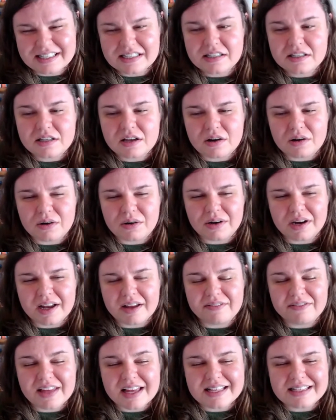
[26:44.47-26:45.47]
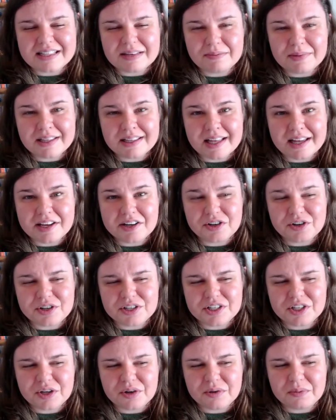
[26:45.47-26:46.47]
So if that's something that
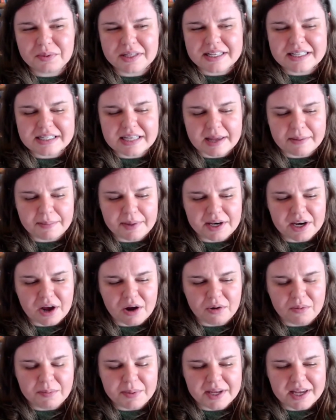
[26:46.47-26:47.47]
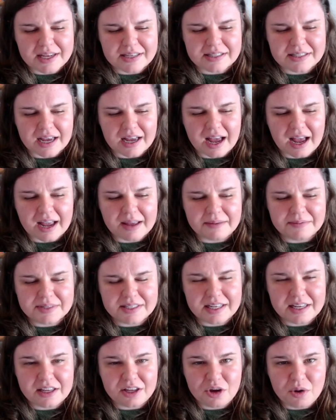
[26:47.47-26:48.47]
interests you, please let me know because I'm
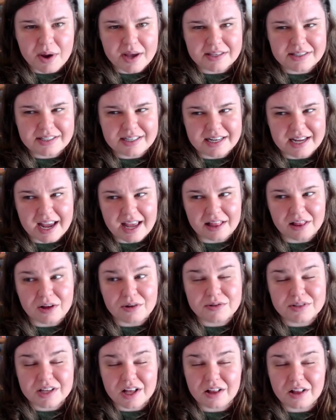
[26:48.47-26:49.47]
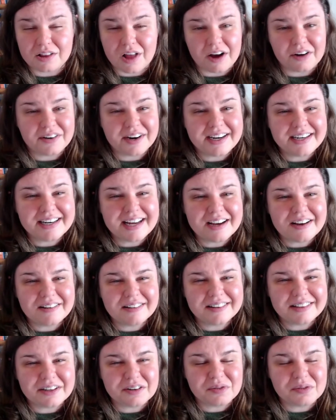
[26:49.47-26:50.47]
seeing USDA loans a lot right now.
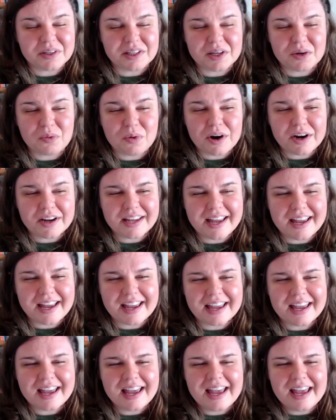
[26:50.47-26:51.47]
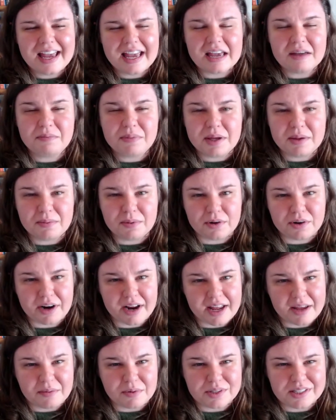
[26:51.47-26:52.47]
They're really working and people are
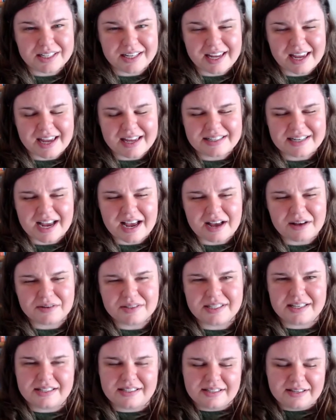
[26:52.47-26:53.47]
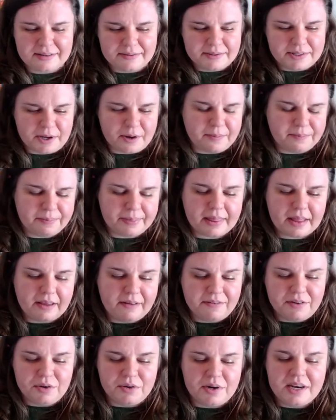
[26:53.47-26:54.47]
able to get into houses. So
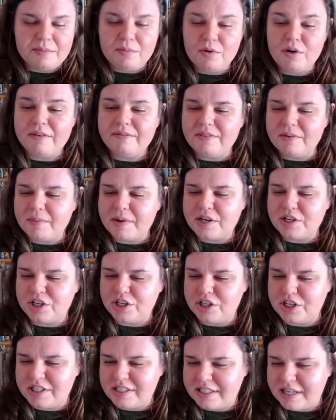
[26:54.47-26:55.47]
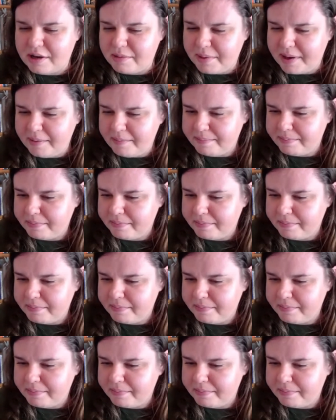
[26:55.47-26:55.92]
if you need more information, just tell me.